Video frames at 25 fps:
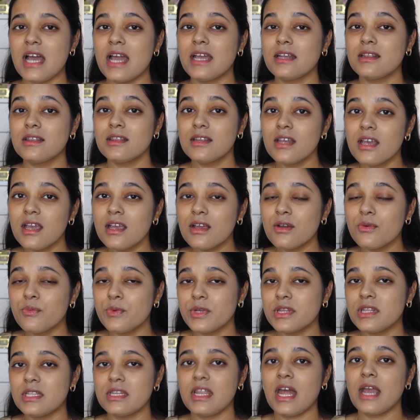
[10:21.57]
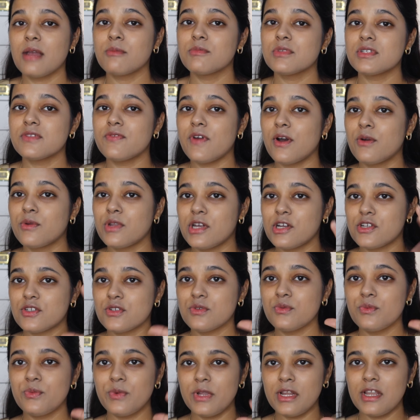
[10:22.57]
I think with time this
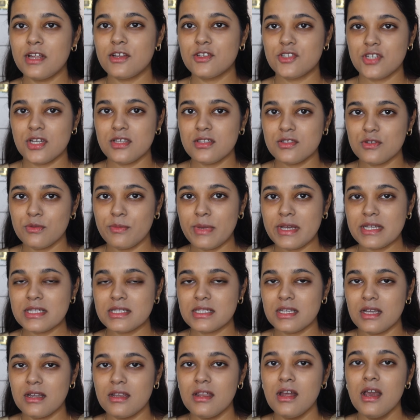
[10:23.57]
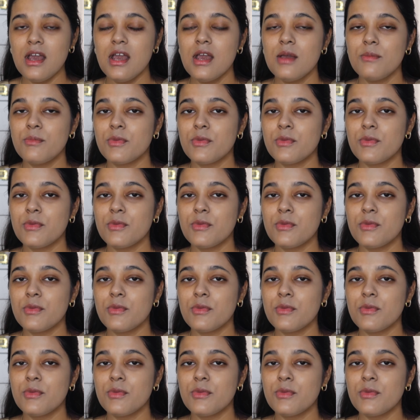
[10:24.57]
foundation will adjust to my skin,